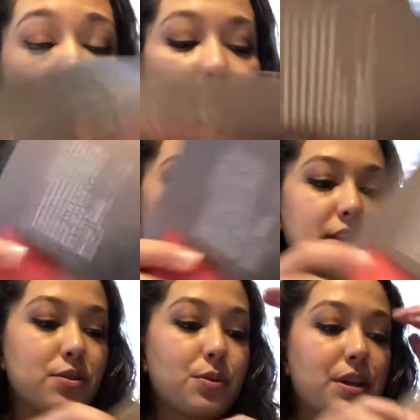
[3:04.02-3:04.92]
of good stuff
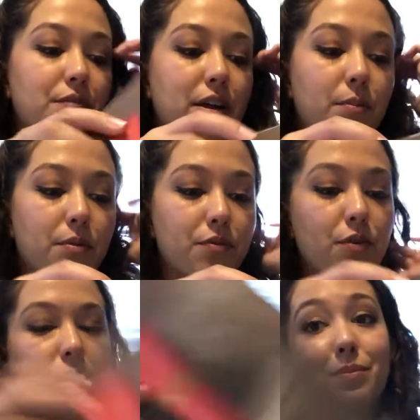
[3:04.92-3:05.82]
that's only available
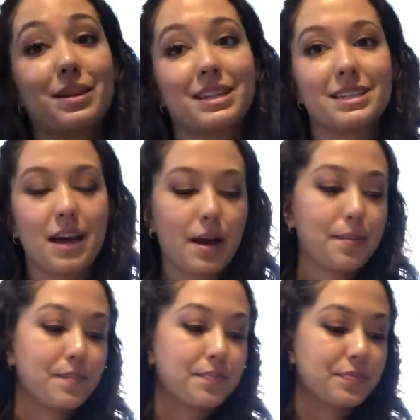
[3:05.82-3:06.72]
for a limited
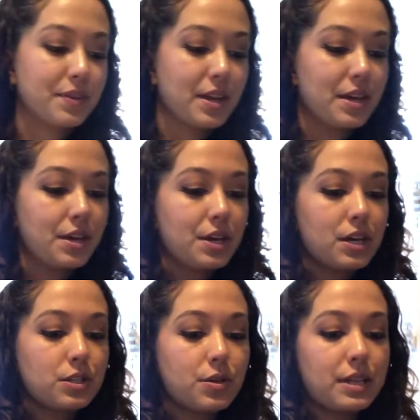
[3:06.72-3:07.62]
time.
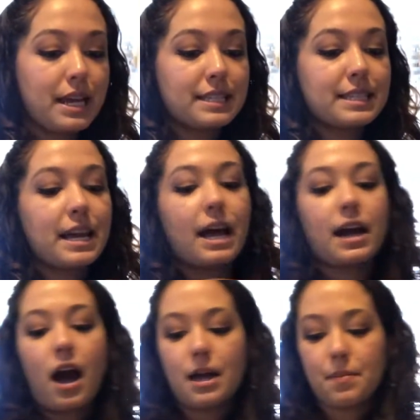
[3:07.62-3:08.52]
So the next thing I
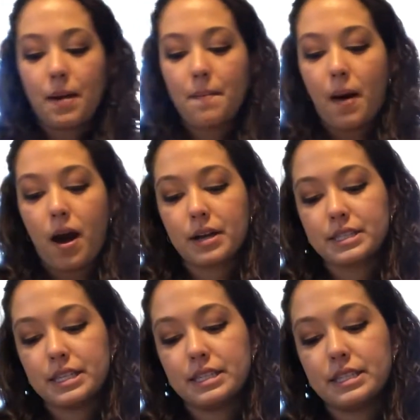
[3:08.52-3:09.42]
got in my box
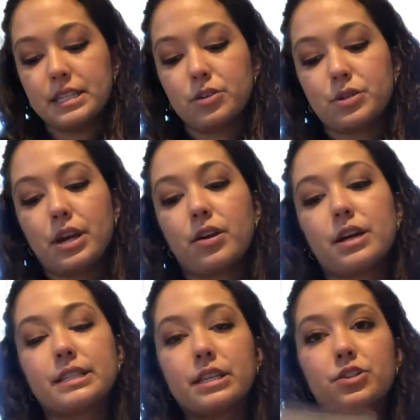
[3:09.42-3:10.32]
is the
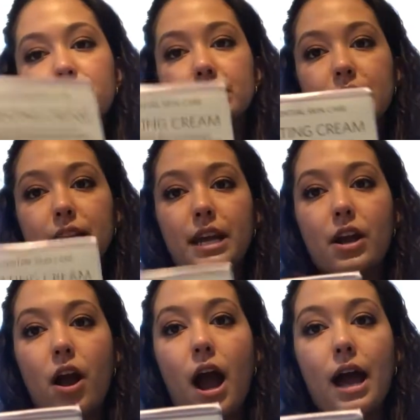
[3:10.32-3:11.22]
doTERRA Essential
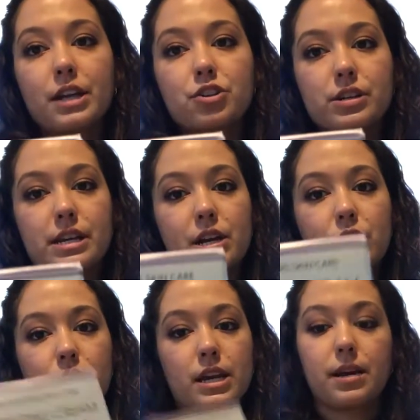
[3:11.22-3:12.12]
Skincare Hydrating
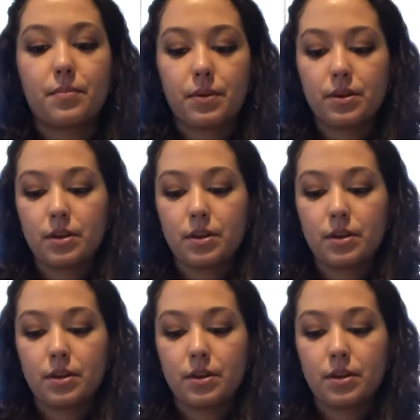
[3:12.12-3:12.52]
Cream.